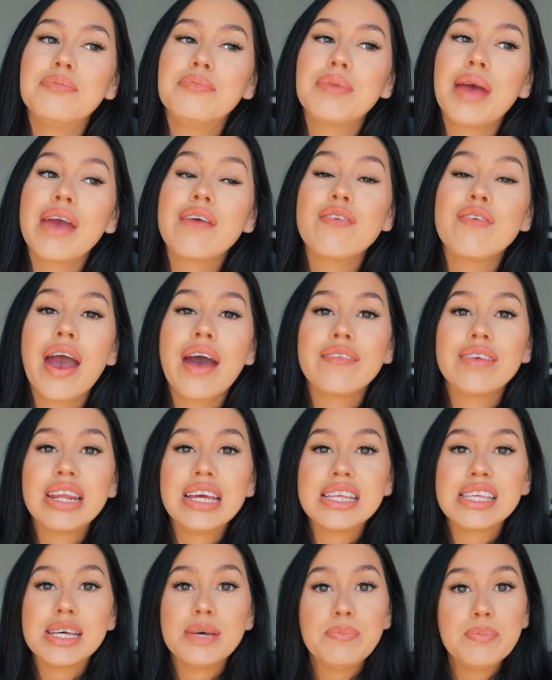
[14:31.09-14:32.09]
if you have any
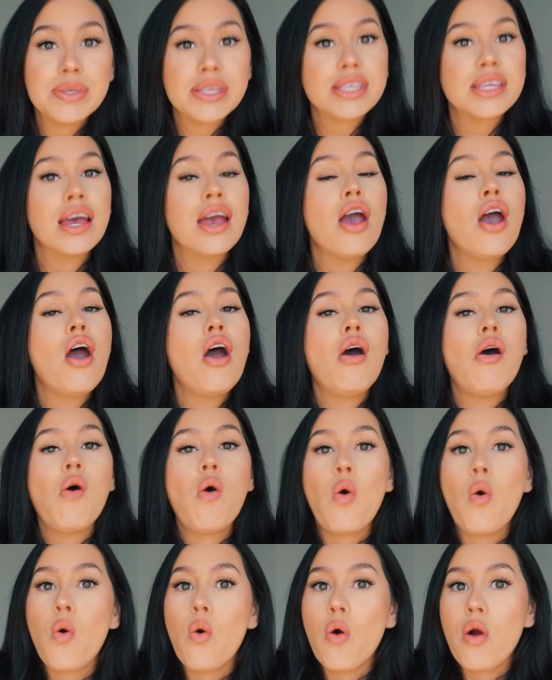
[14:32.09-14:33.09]
tips
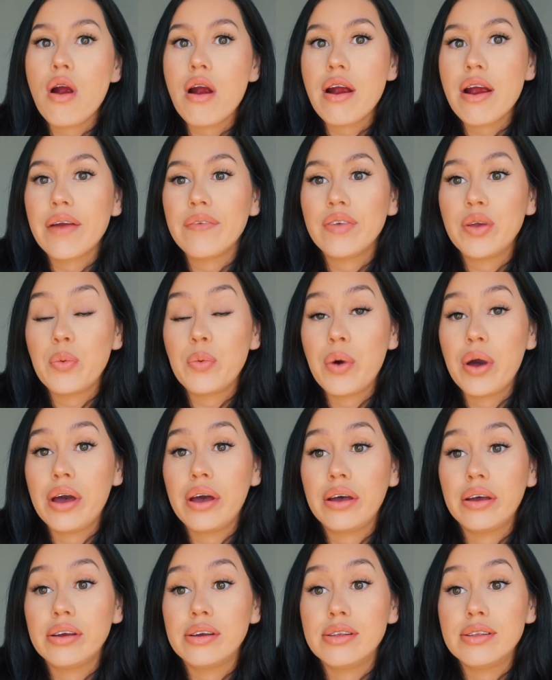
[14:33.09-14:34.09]
or if you
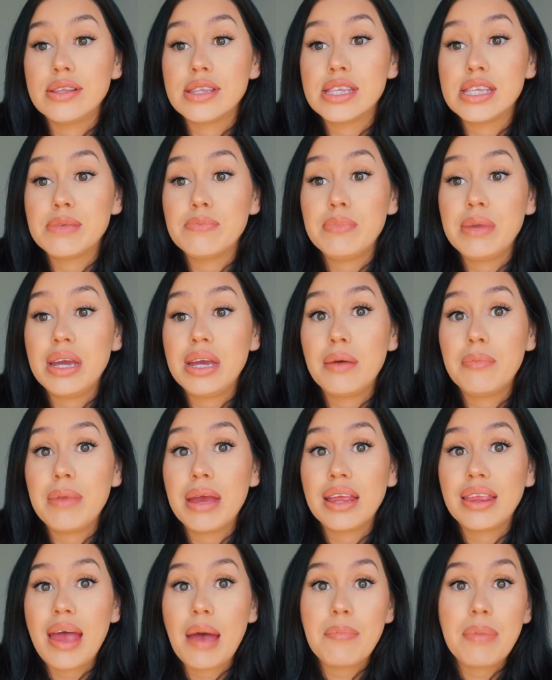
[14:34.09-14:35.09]
want me to make
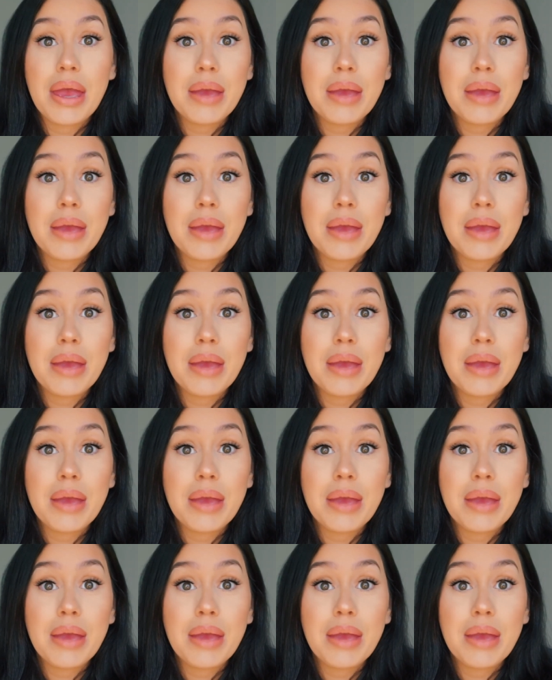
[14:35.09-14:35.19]
that